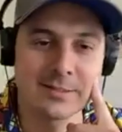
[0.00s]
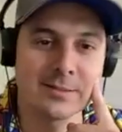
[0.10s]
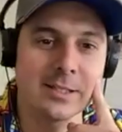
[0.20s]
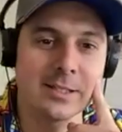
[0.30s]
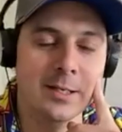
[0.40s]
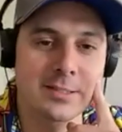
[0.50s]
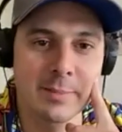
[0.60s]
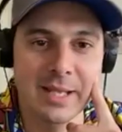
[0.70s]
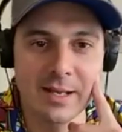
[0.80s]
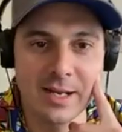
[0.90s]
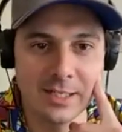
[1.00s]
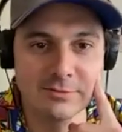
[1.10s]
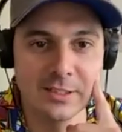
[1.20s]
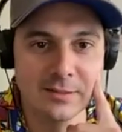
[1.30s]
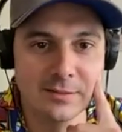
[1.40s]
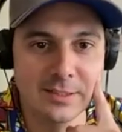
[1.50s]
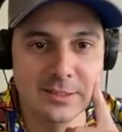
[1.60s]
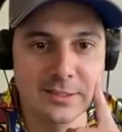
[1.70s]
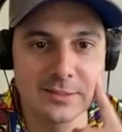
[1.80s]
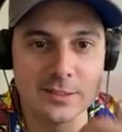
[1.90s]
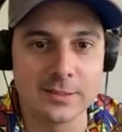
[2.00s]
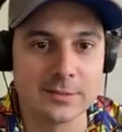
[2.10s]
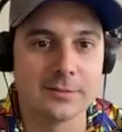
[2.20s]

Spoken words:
going to be out after this. So